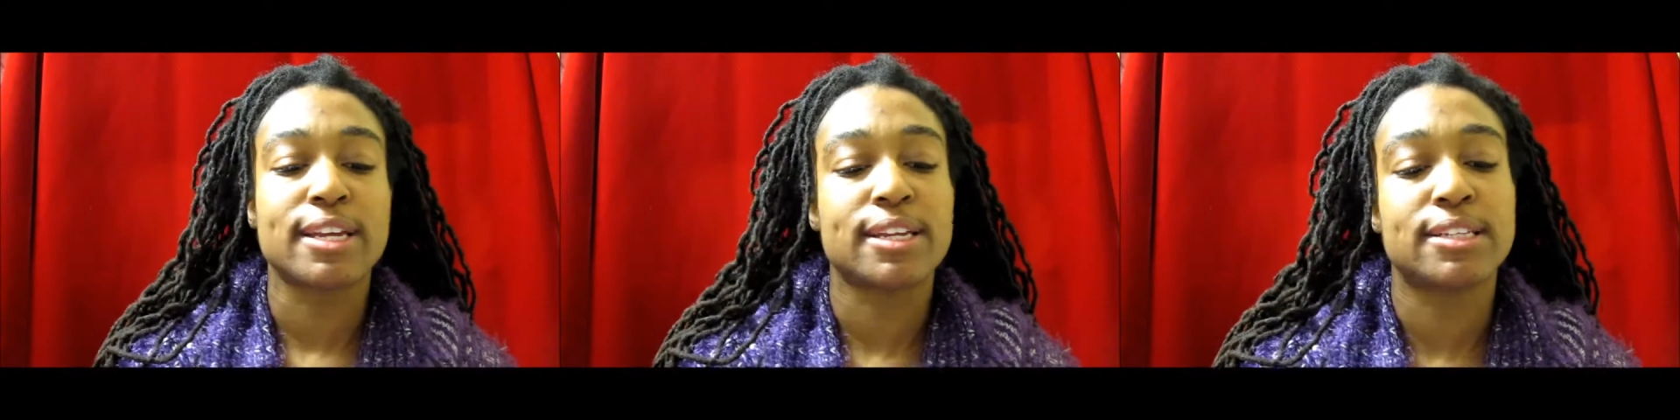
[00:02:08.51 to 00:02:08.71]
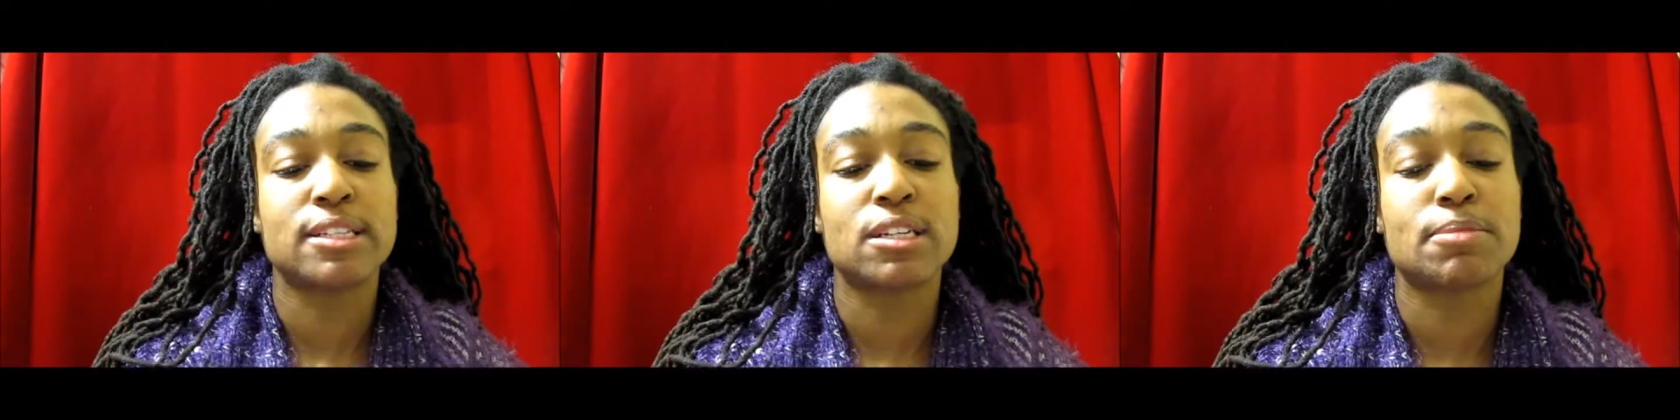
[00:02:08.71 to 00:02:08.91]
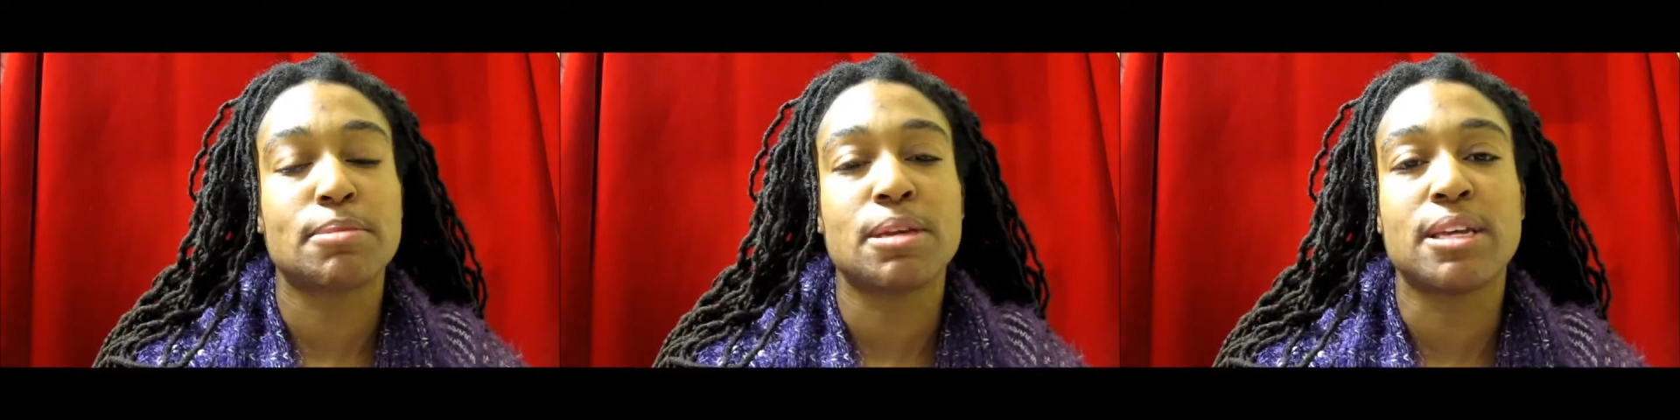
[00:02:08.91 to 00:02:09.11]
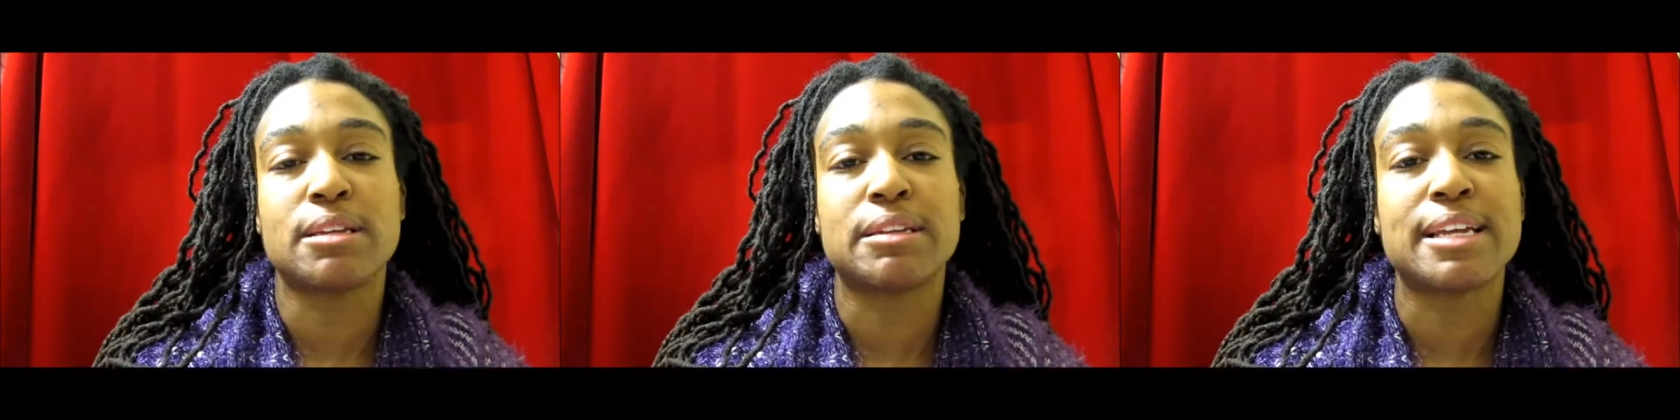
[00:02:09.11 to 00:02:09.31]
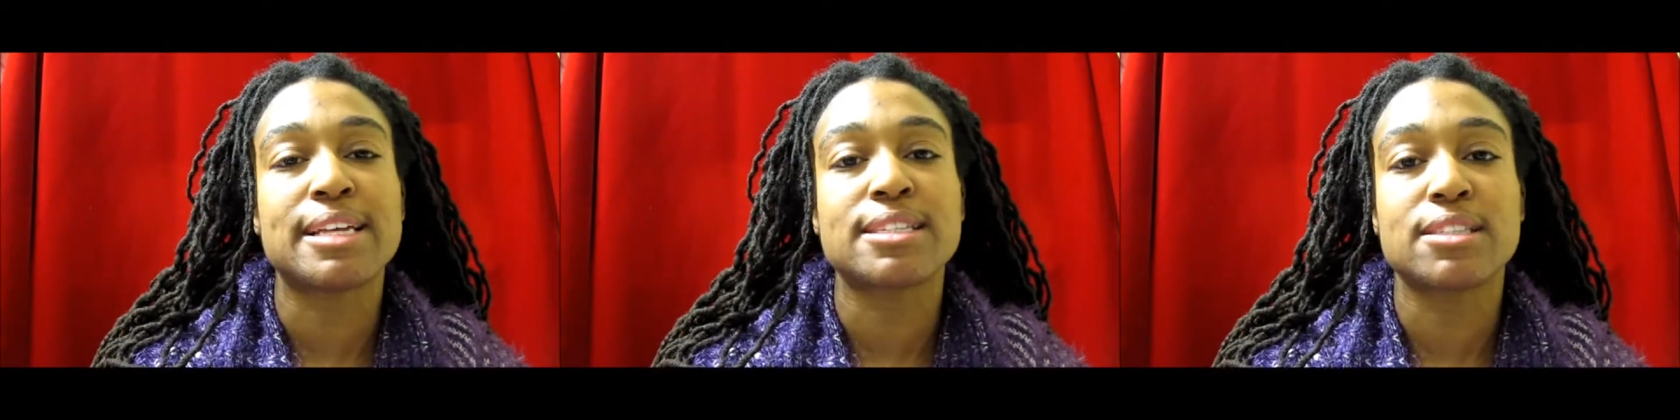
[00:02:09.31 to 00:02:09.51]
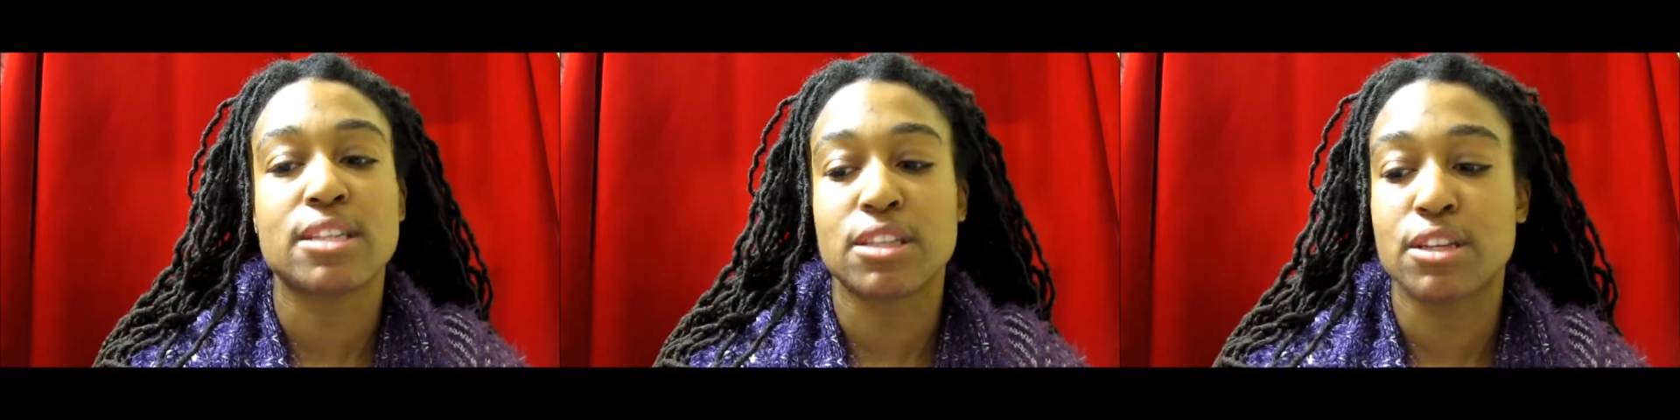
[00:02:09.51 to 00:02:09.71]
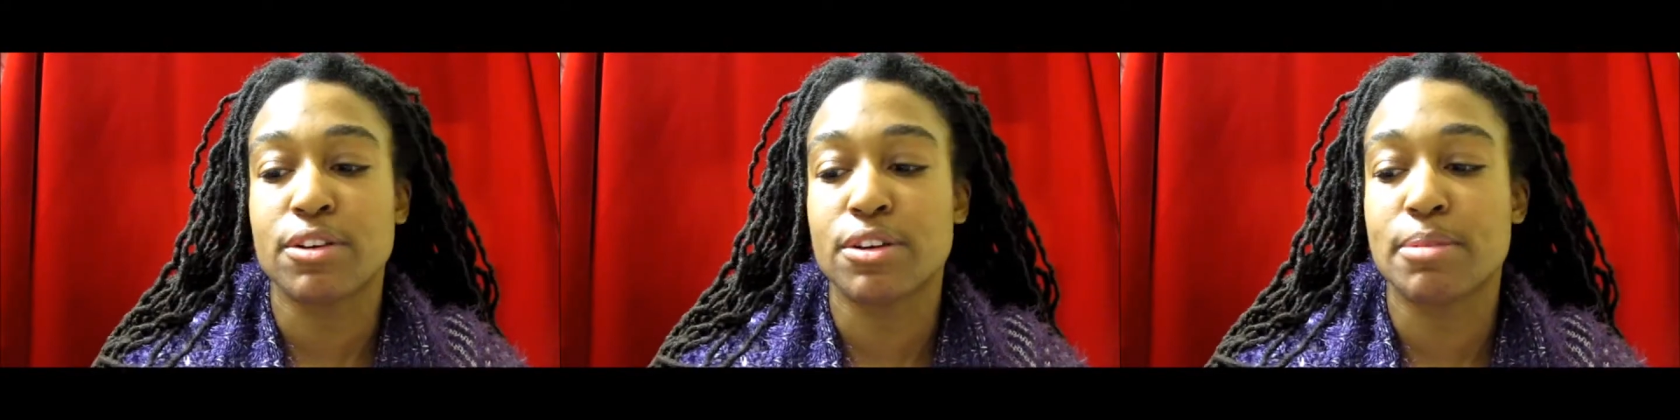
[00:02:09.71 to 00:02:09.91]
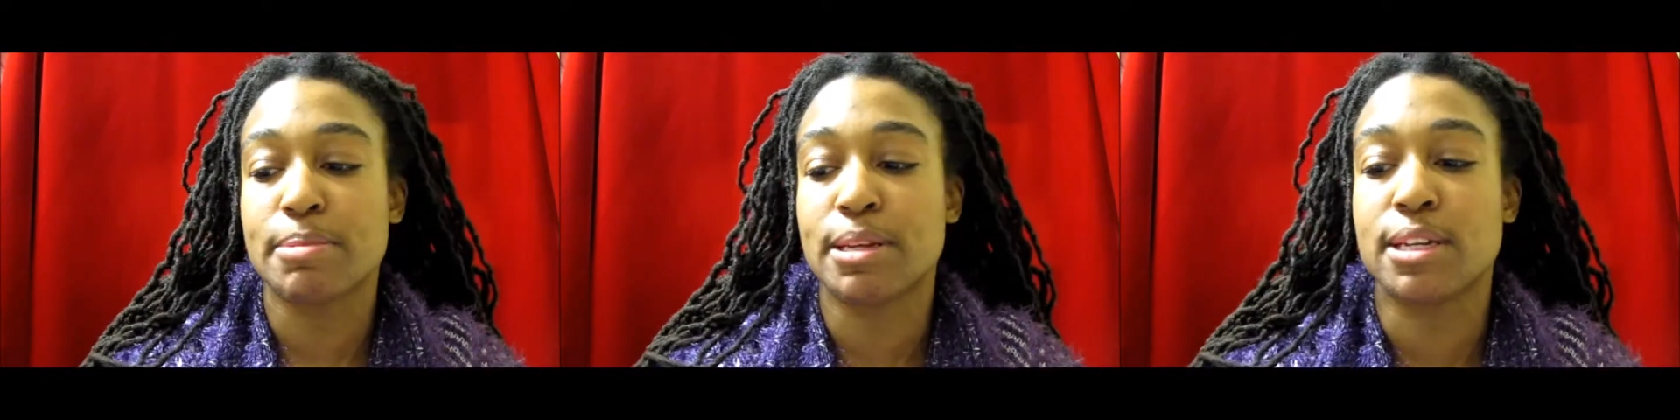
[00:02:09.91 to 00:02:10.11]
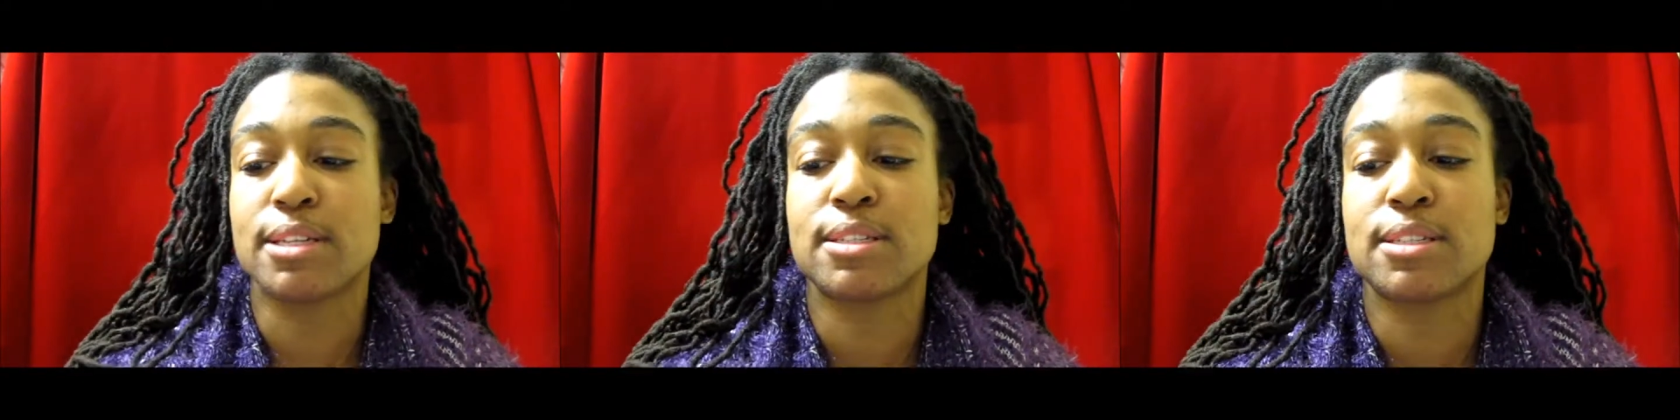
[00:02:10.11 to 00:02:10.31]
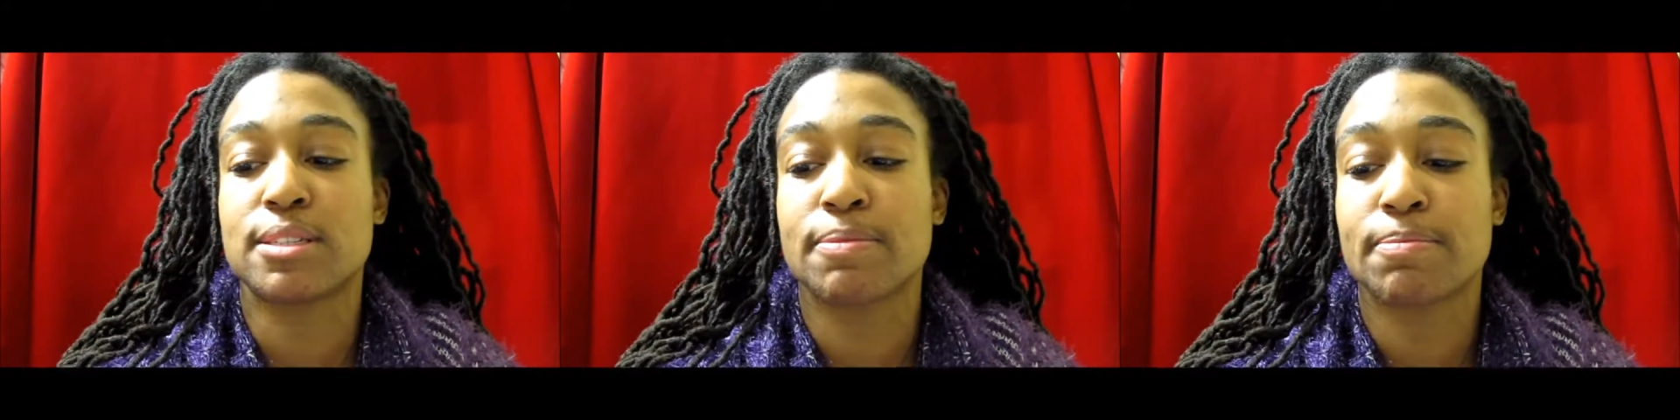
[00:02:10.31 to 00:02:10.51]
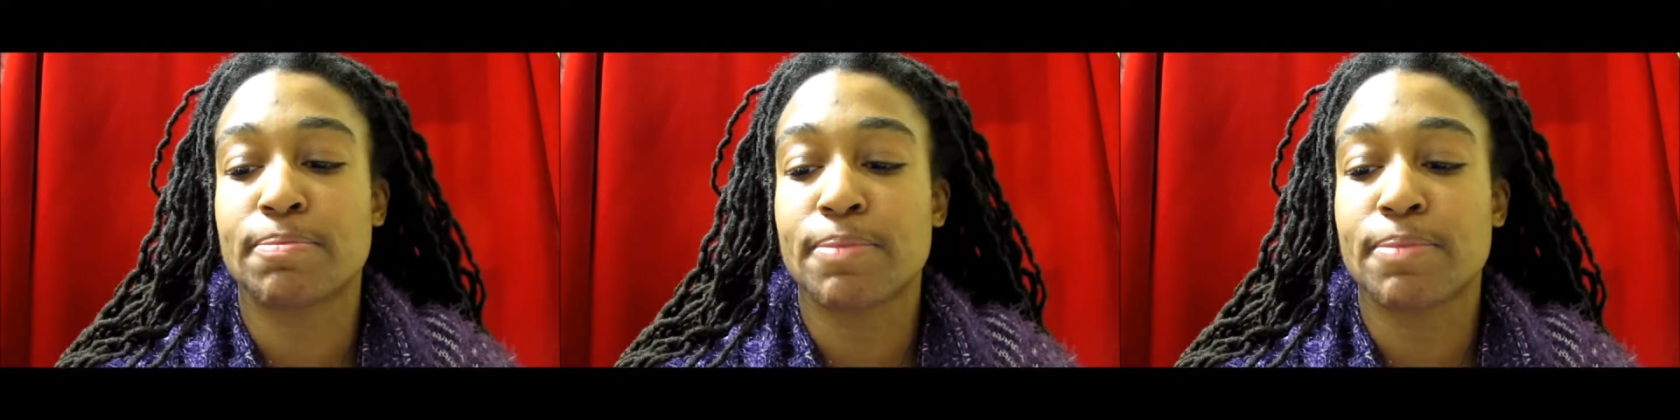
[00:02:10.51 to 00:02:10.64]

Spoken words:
it took me less than 30 minutes.